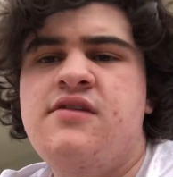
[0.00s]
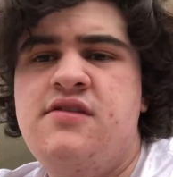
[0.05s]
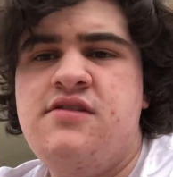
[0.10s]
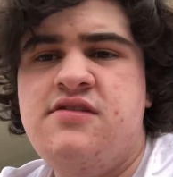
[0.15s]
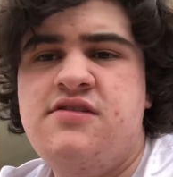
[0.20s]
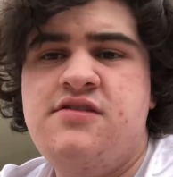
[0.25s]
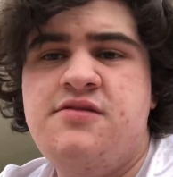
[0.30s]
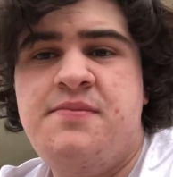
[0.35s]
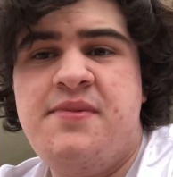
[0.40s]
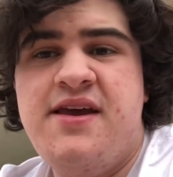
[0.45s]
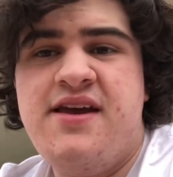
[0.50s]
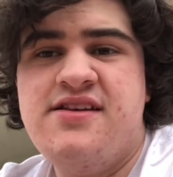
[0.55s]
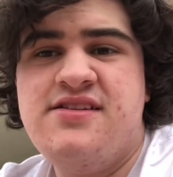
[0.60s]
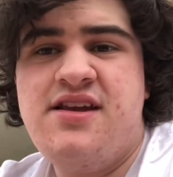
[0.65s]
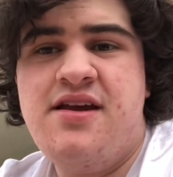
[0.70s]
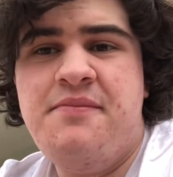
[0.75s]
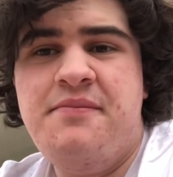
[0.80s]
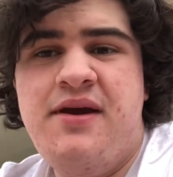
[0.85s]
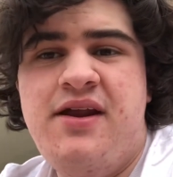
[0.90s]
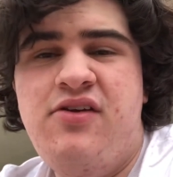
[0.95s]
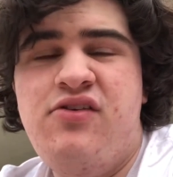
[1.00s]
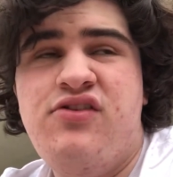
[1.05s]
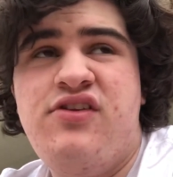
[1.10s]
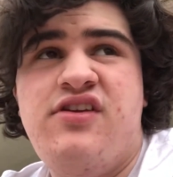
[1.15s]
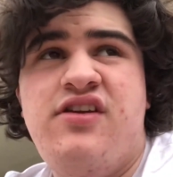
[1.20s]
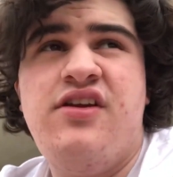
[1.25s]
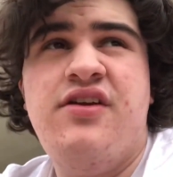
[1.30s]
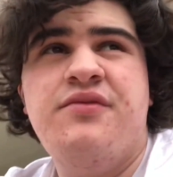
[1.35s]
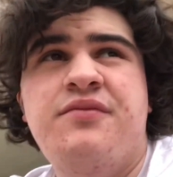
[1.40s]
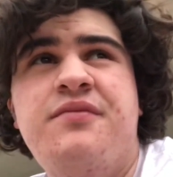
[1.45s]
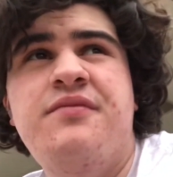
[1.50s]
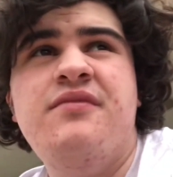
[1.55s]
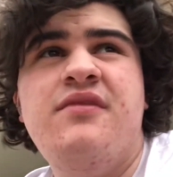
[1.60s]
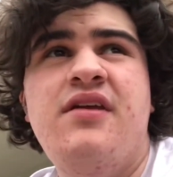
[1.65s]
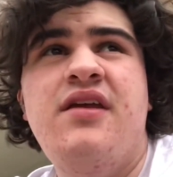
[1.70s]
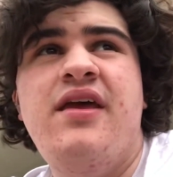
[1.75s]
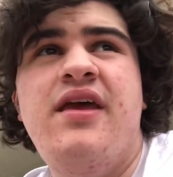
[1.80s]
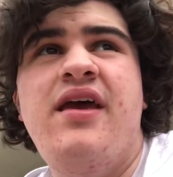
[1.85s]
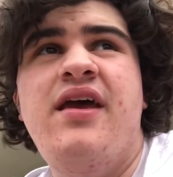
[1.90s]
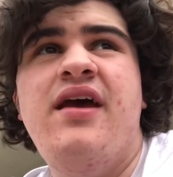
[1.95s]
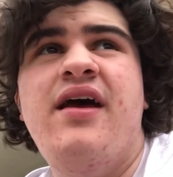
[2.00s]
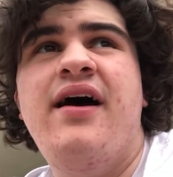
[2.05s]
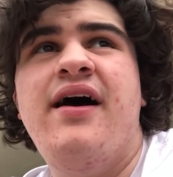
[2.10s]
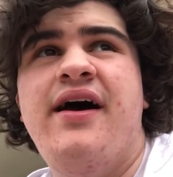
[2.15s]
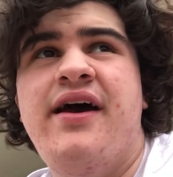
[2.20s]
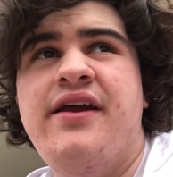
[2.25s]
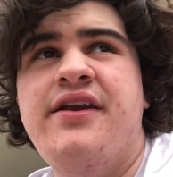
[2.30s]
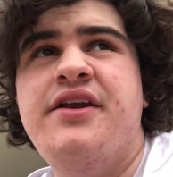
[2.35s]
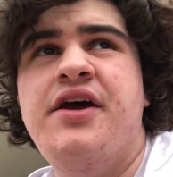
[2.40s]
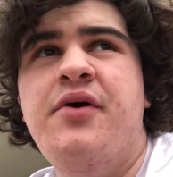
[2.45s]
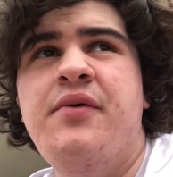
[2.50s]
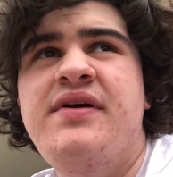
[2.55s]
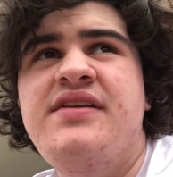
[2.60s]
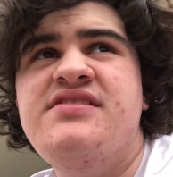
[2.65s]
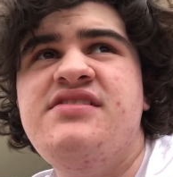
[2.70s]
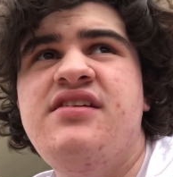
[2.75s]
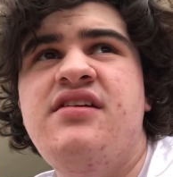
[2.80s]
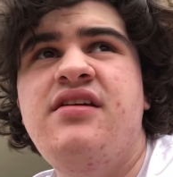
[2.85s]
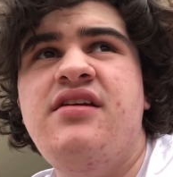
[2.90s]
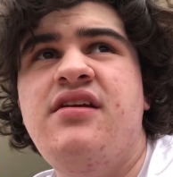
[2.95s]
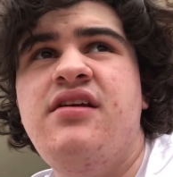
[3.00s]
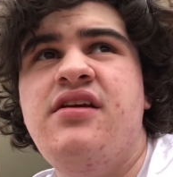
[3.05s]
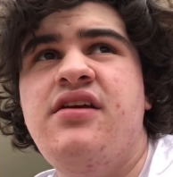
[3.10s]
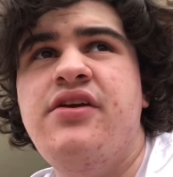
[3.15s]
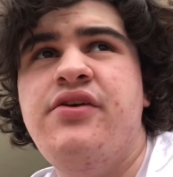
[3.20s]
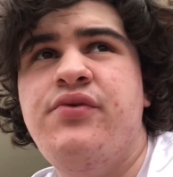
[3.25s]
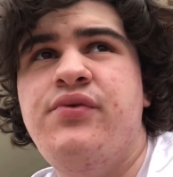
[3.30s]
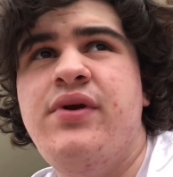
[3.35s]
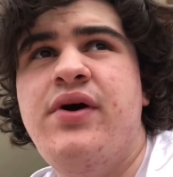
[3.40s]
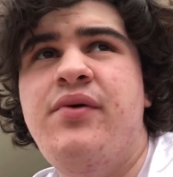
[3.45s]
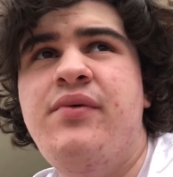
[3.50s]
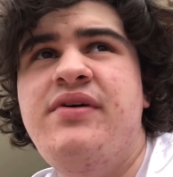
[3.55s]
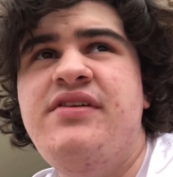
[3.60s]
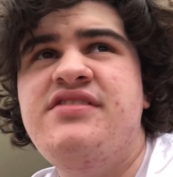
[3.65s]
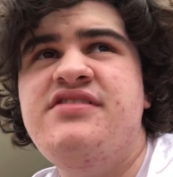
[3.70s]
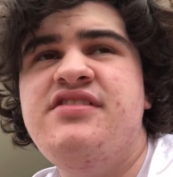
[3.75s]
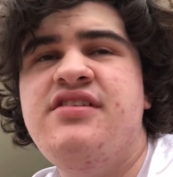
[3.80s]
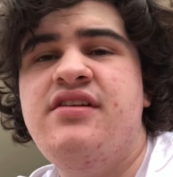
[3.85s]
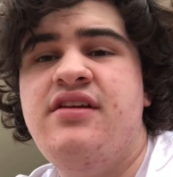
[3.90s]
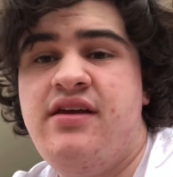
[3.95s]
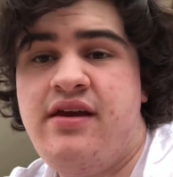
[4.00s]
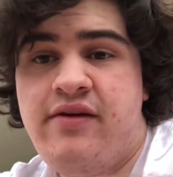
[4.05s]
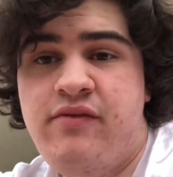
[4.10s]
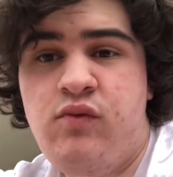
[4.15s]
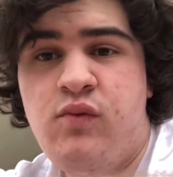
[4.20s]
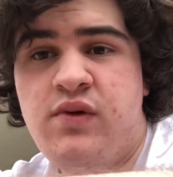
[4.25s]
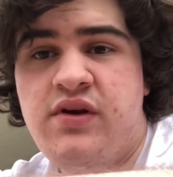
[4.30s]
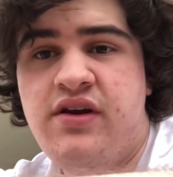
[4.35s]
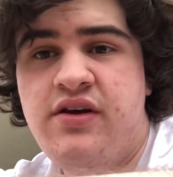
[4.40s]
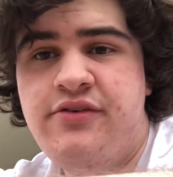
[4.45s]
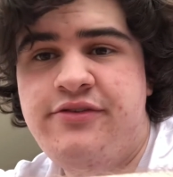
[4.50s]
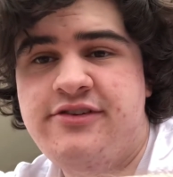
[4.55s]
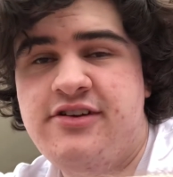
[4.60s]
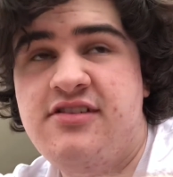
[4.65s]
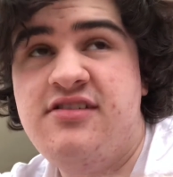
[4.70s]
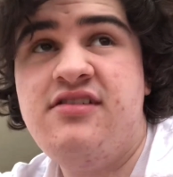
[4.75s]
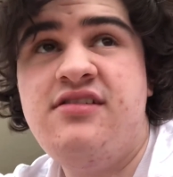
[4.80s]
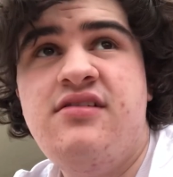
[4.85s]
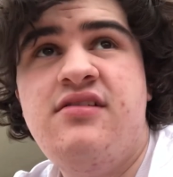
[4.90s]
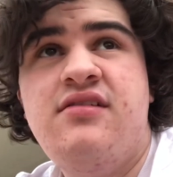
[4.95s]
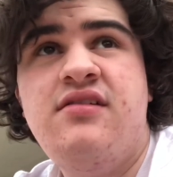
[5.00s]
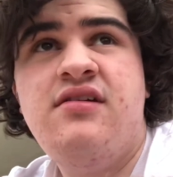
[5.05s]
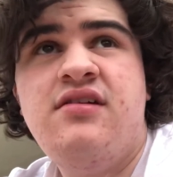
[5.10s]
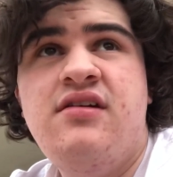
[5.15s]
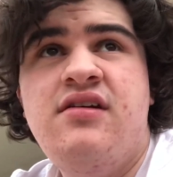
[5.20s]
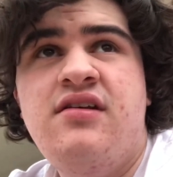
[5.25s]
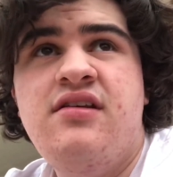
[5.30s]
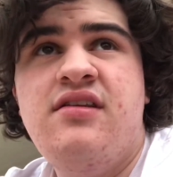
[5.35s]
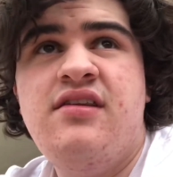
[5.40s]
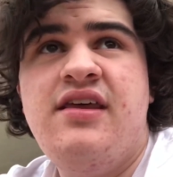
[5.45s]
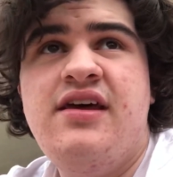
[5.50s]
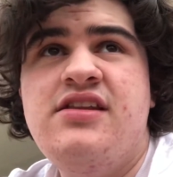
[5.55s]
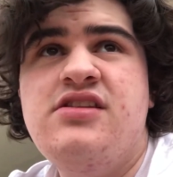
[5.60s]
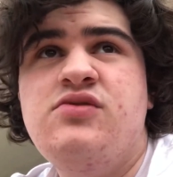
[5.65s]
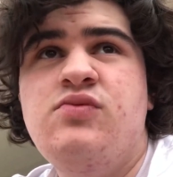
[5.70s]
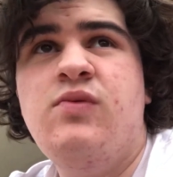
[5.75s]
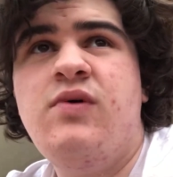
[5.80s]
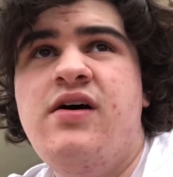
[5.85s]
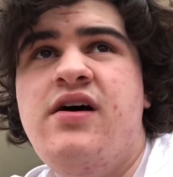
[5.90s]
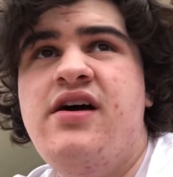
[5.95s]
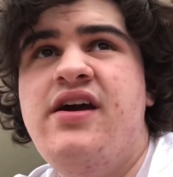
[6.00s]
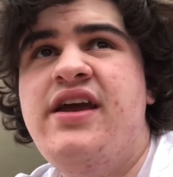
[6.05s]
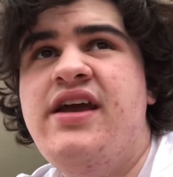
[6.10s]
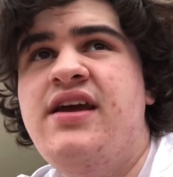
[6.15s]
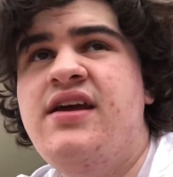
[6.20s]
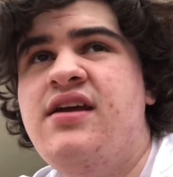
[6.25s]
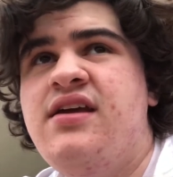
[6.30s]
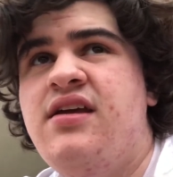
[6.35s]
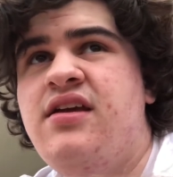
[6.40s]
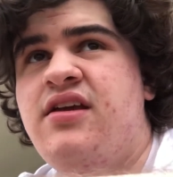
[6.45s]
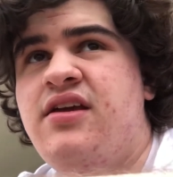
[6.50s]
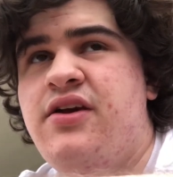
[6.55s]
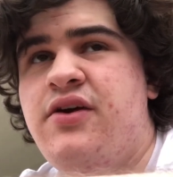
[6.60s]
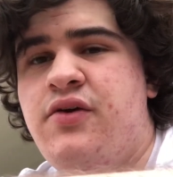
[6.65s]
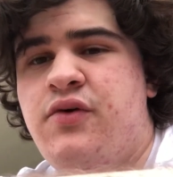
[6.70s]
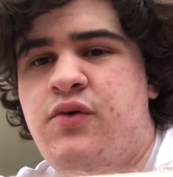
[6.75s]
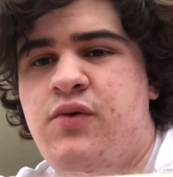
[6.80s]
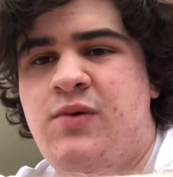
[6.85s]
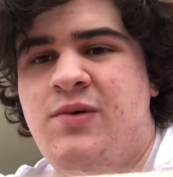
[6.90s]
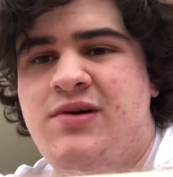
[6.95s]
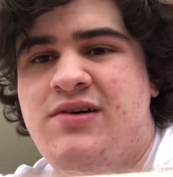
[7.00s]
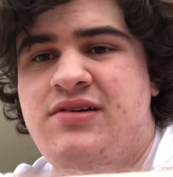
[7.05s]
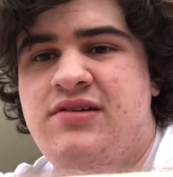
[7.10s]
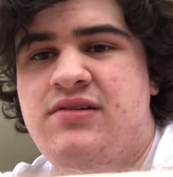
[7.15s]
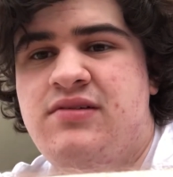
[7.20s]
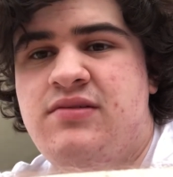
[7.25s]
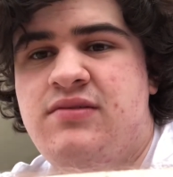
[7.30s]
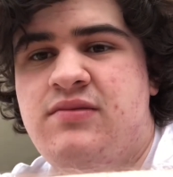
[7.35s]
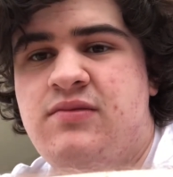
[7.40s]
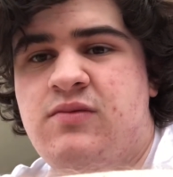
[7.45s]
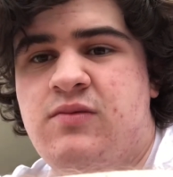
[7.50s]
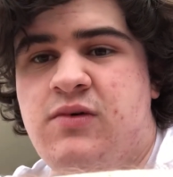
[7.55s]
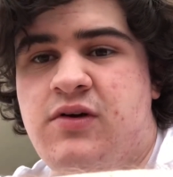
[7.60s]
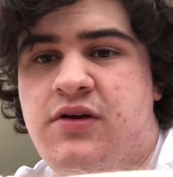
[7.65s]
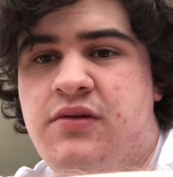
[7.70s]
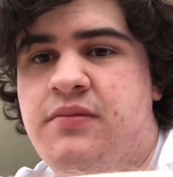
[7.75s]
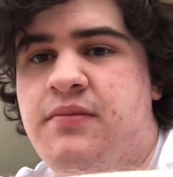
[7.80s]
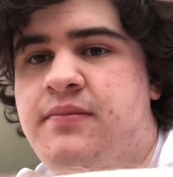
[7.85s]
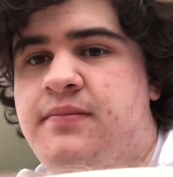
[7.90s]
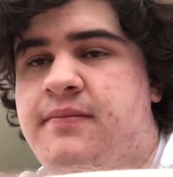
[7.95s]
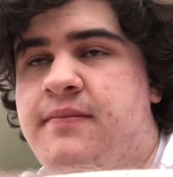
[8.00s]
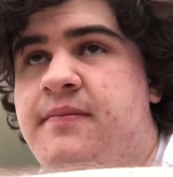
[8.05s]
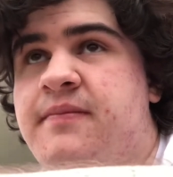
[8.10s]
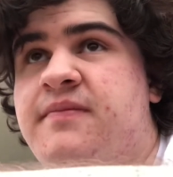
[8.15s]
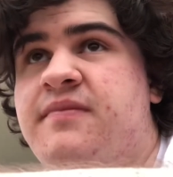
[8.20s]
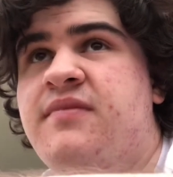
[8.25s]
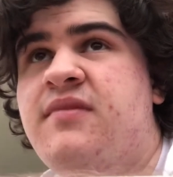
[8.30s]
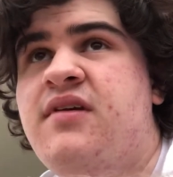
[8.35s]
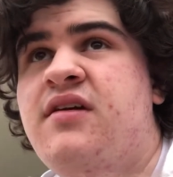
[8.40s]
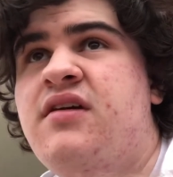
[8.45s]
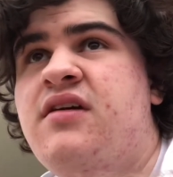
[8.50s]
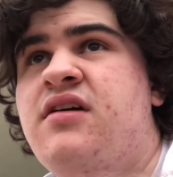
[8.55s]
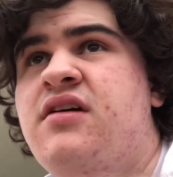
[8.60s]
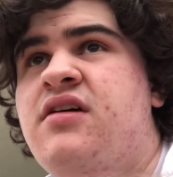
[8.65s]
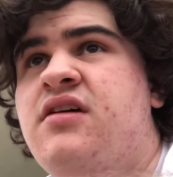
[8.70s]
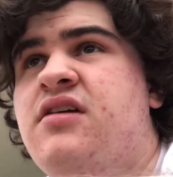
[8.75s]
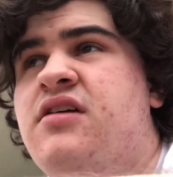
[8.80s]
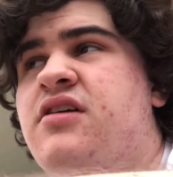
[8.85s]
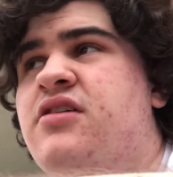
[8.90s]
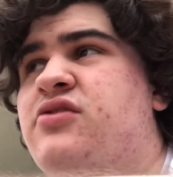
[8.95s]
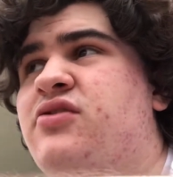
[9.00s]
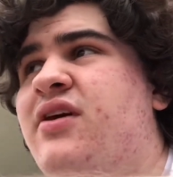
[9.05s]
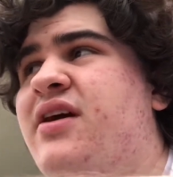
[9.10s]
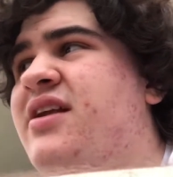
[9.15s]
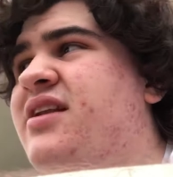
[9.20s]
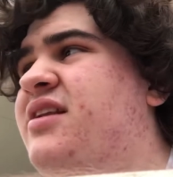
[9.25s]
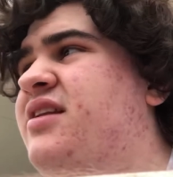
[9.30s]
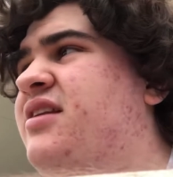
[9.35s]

It's because I'm better than you. I know it. You know it. Everyone knows it. That's why you, well, you try,